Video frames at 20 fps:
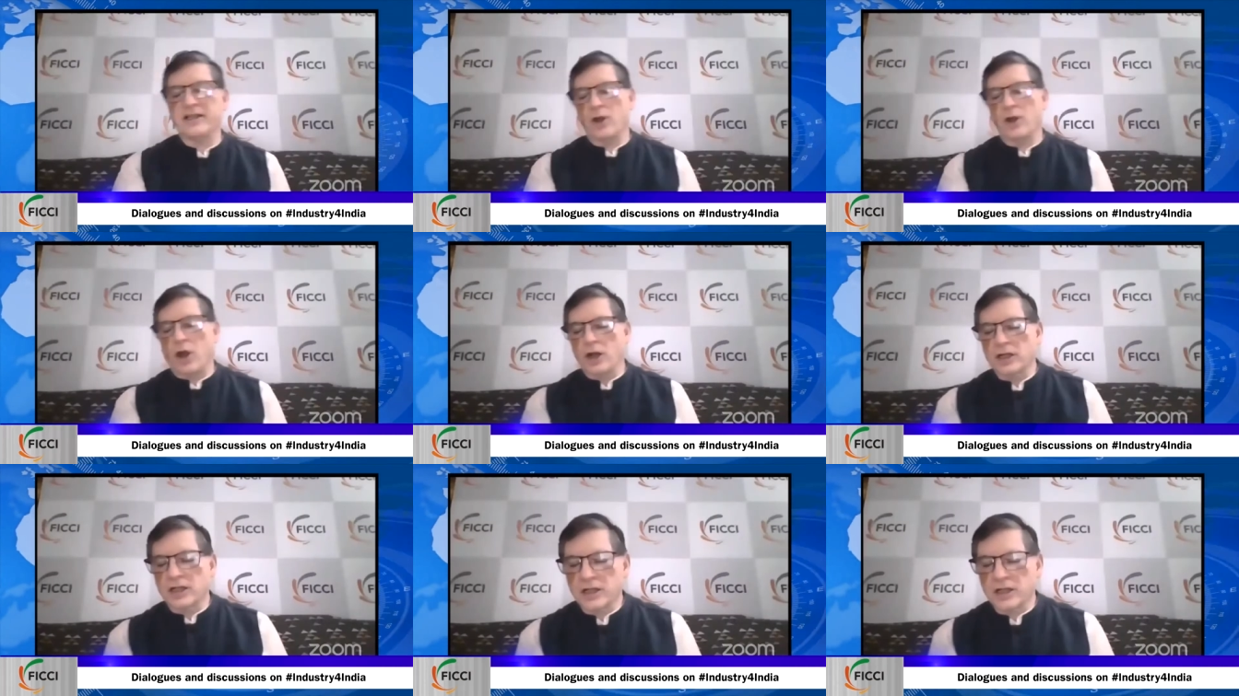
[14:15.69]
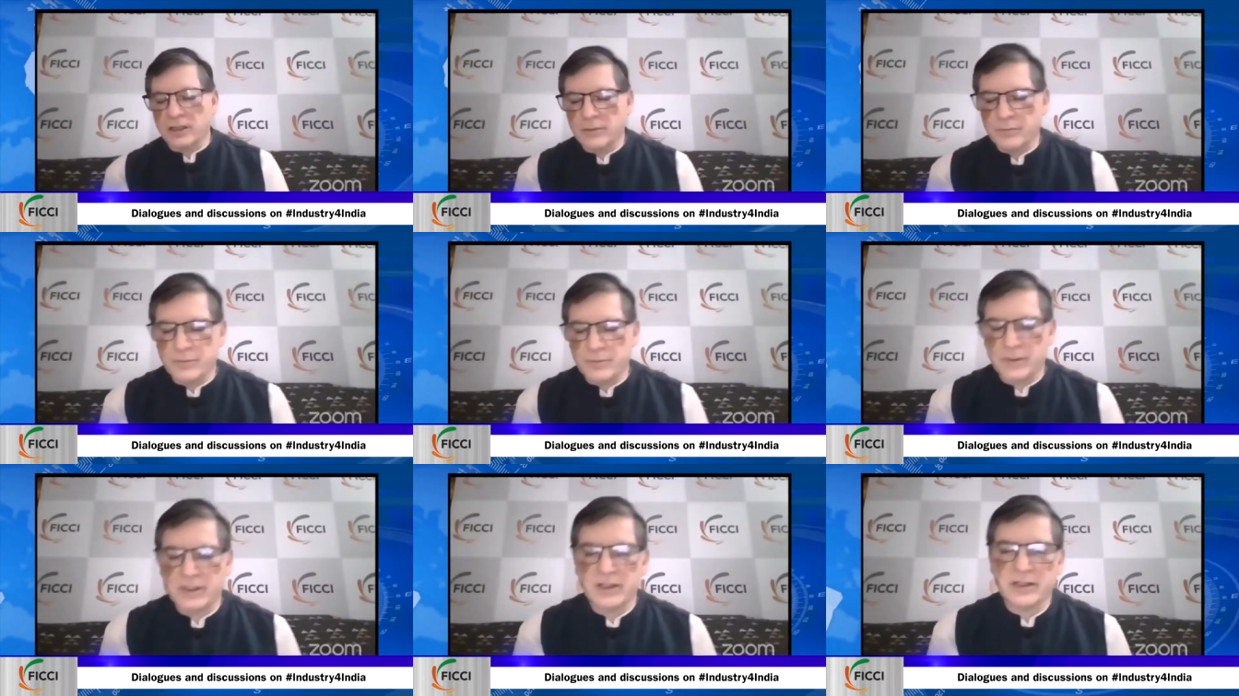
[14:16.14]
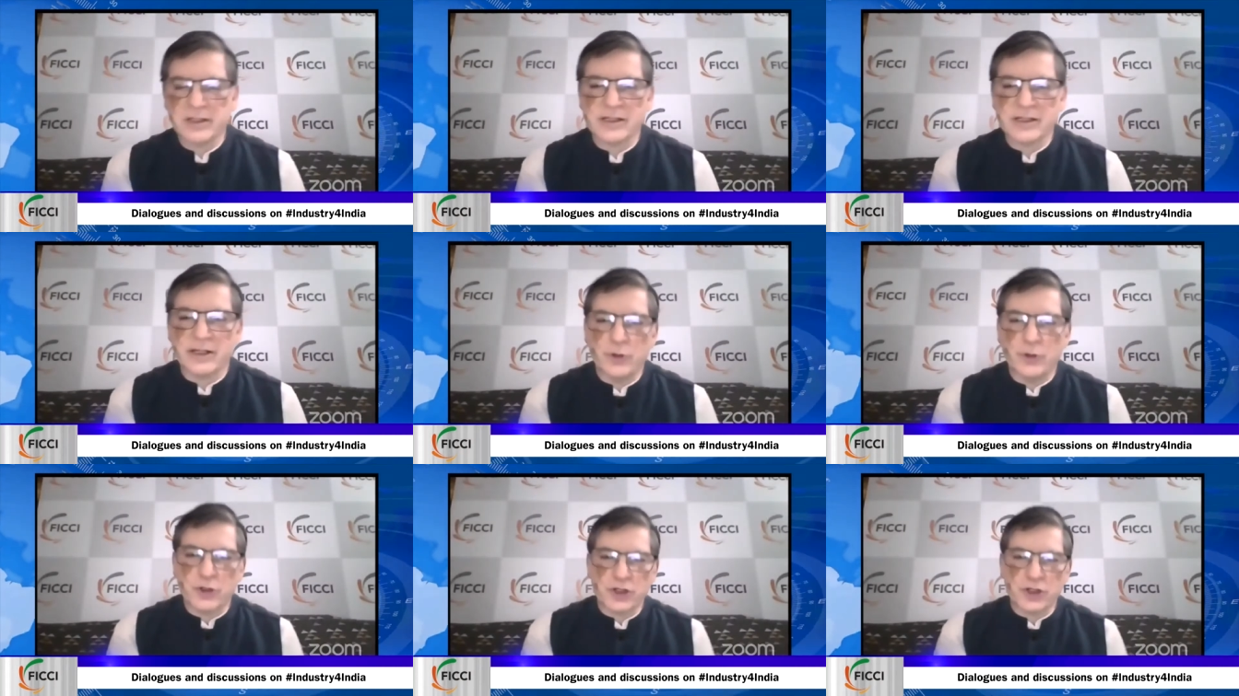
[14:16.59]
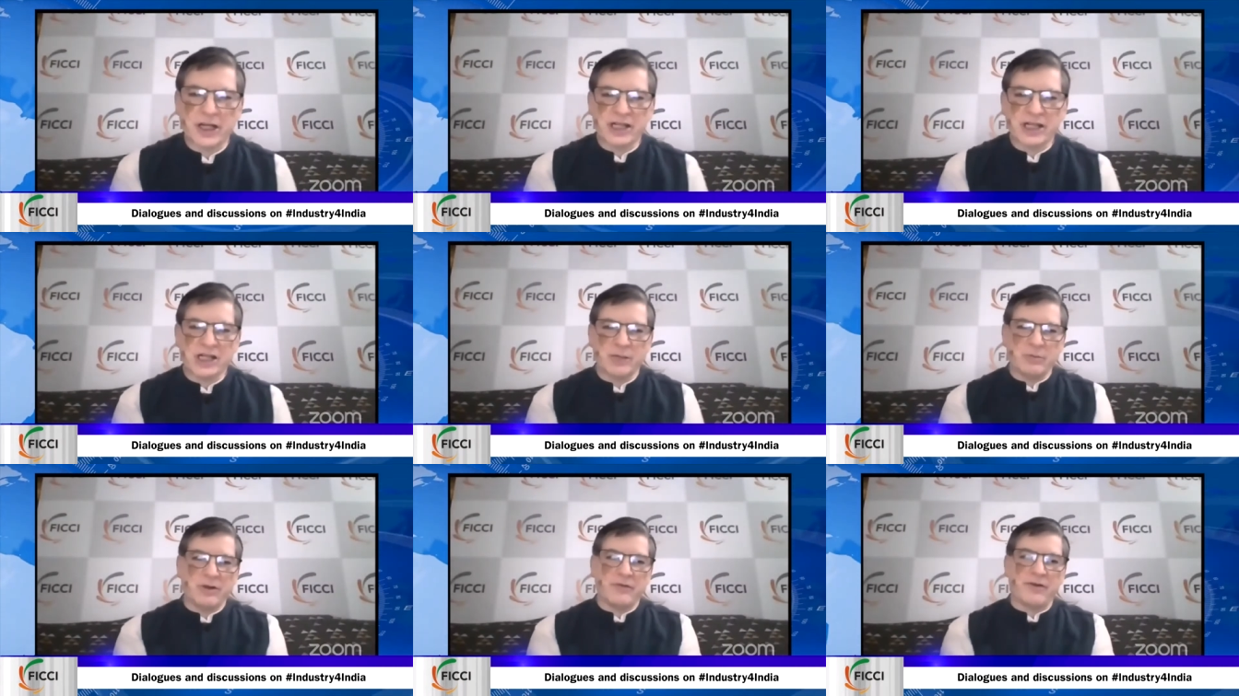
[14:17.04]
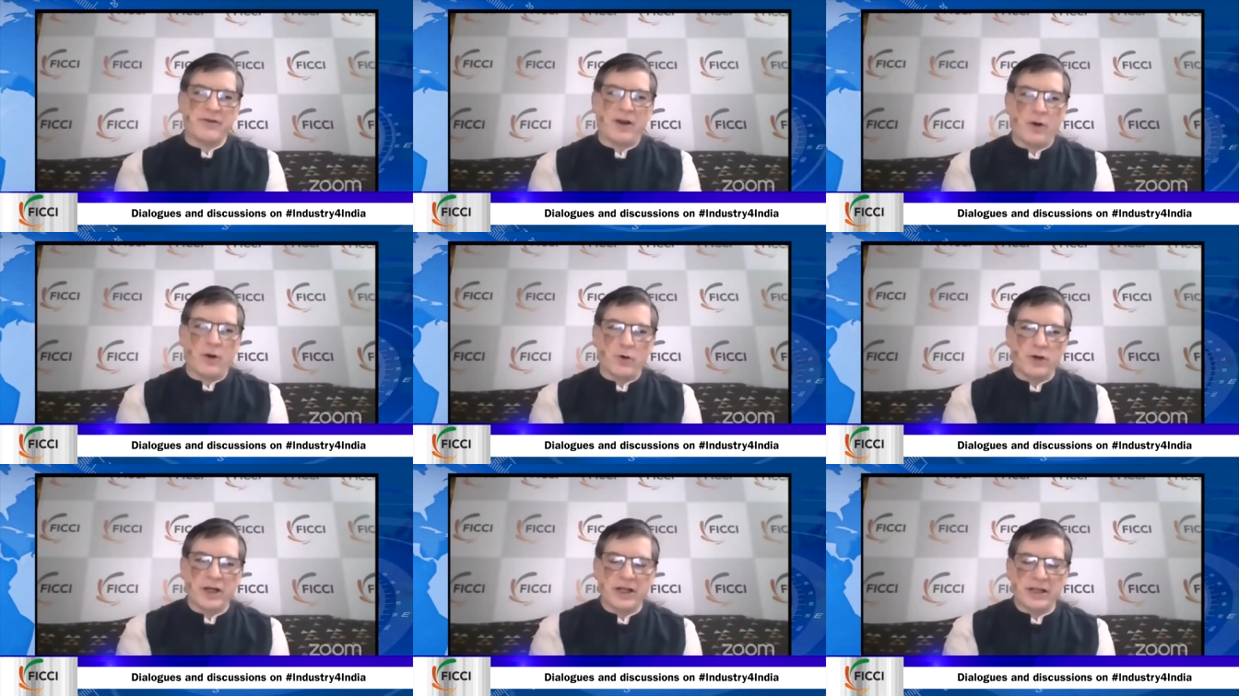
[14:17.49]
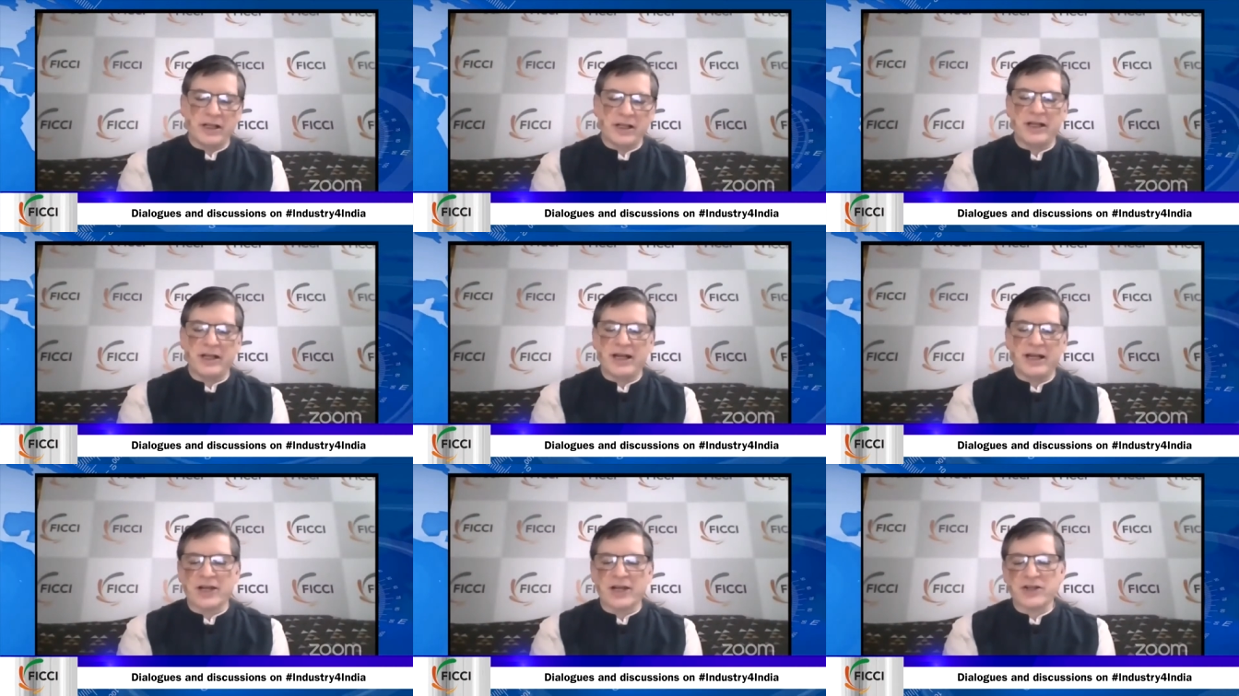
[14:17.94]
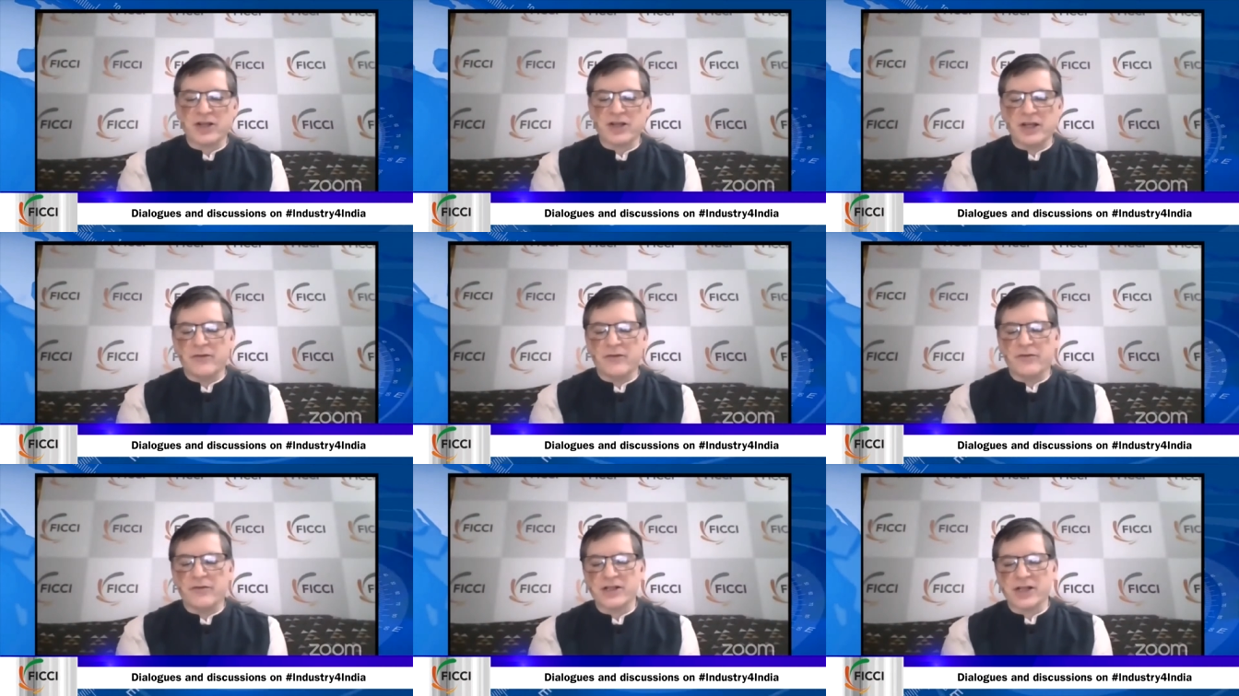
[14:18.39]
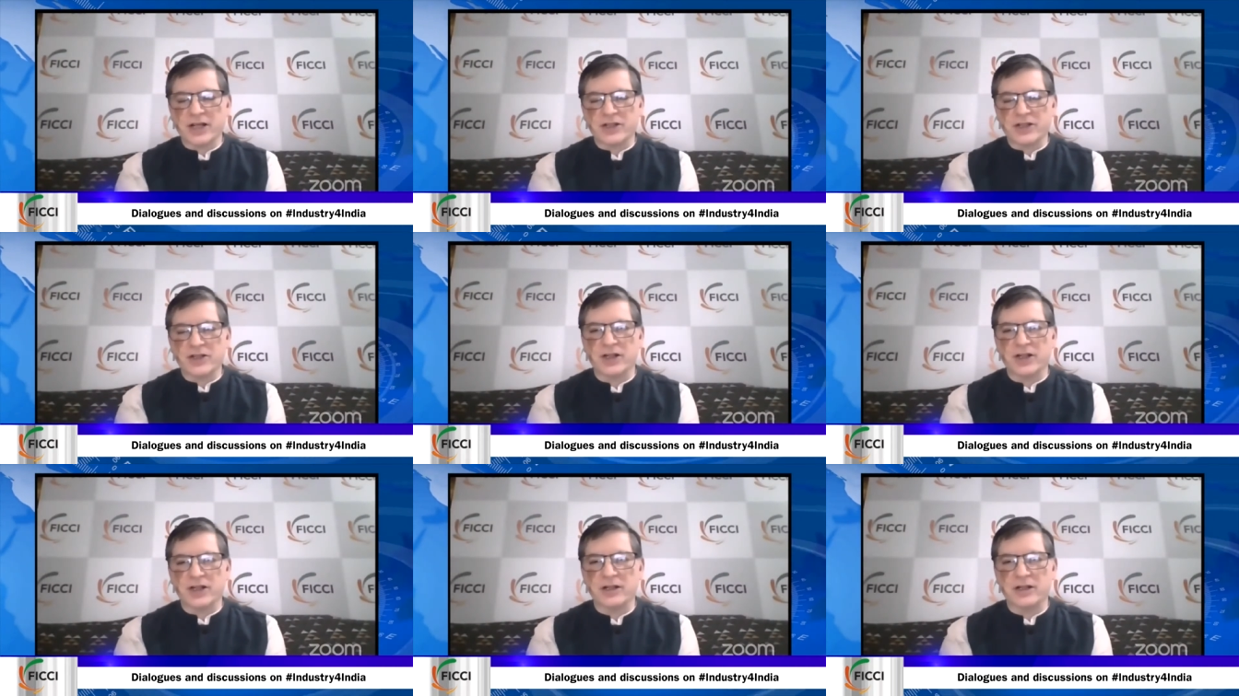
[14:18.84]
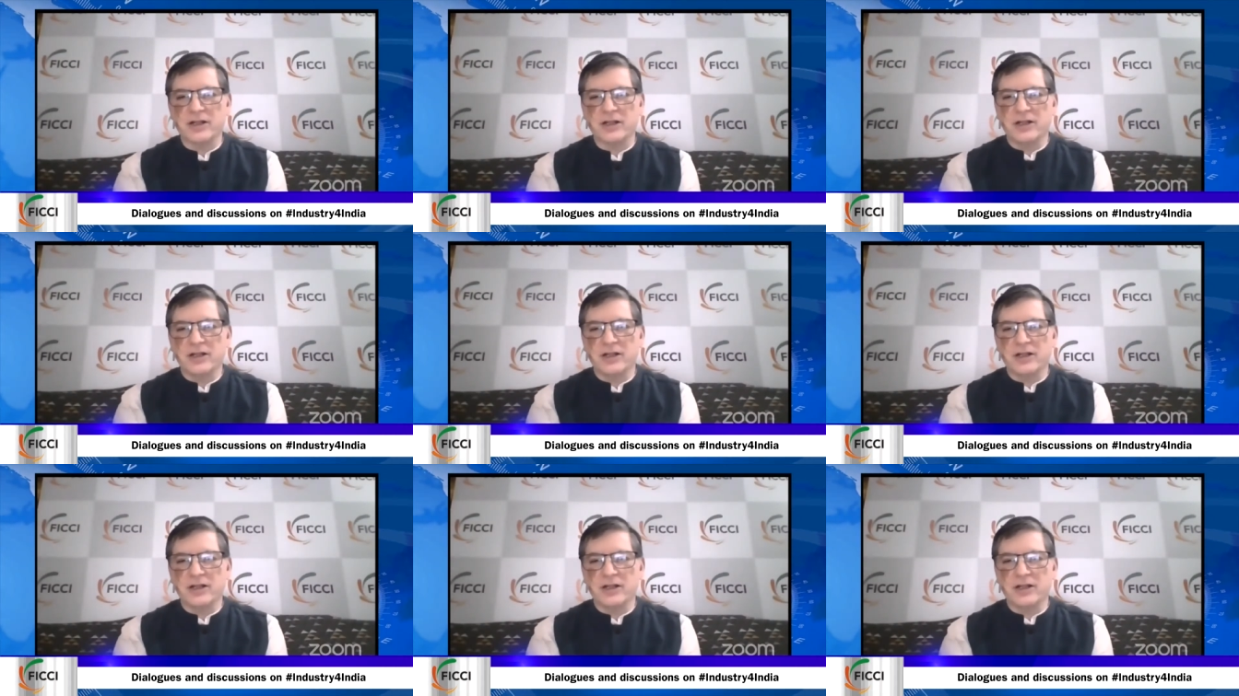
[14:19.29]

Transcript: the long term uh, solution has to be found in the national infrastructure